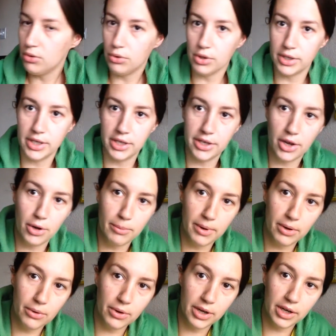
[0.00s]
or
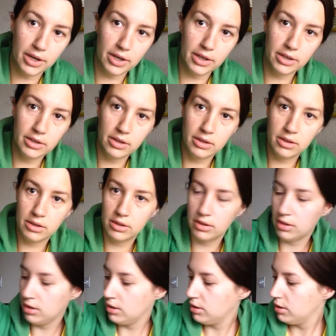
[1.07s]
jojoba oil,
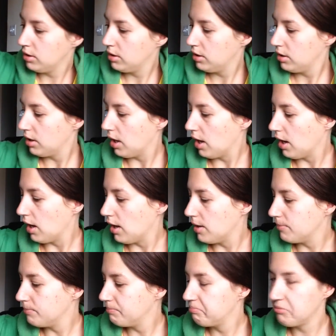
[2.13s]

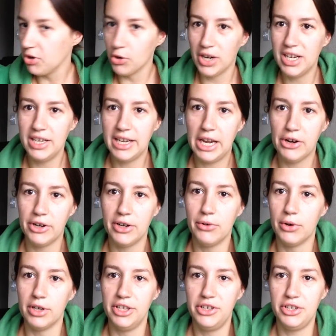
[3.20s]
or any carrier
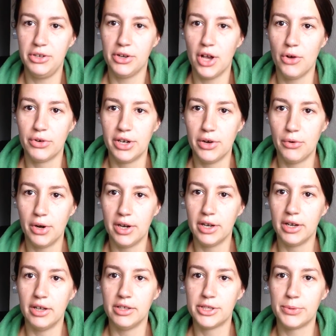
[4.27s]
oil. You can do coconut
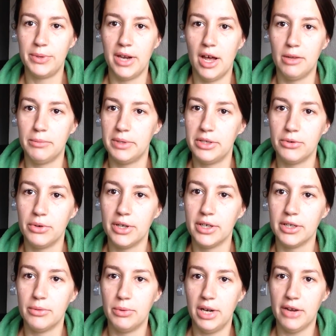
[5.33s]
oil, sweet almond
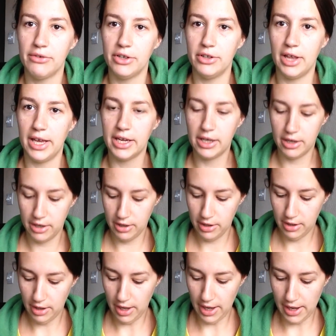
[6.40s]
oil, whatever you like.
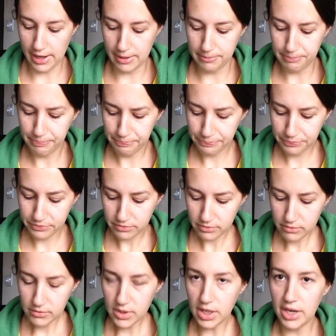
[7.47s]
And
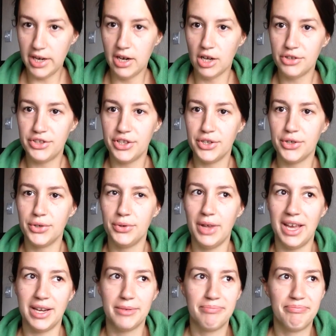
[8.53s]
I'll do
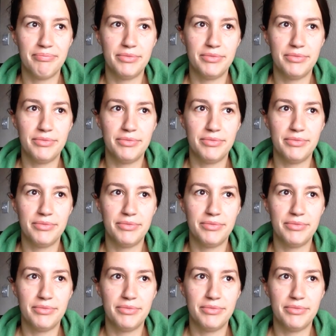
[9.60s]
like